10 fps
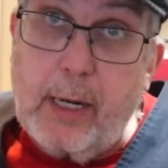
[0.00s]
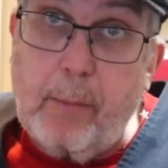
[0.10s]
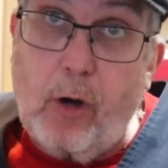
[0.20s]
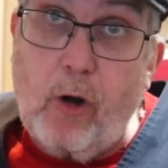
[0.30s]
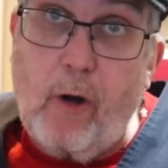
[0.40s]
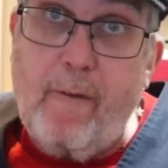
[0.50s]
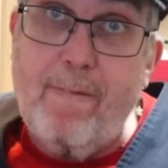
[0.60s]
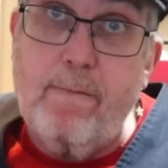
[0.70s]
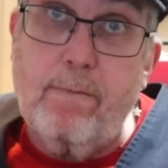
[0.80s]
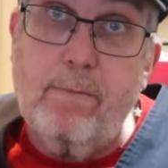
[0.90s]
I'm not going
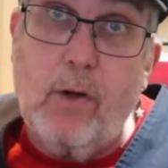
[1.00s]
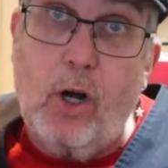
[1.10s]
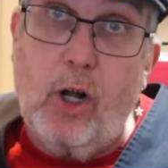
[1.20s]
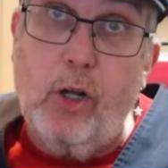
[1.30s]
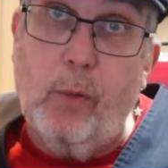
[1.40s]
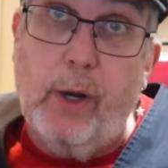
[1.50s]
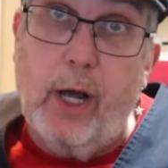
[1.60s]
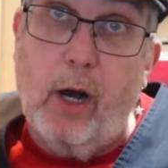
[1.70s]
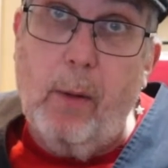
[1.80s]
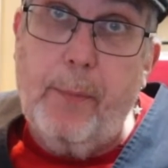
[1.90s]
all the
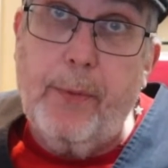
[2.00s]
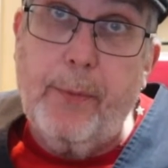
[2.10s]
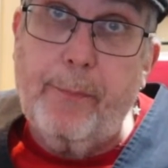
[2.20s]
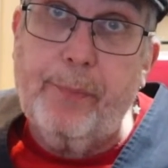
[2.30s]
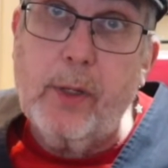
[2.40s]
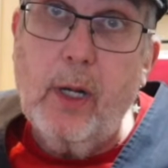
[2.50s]
way up,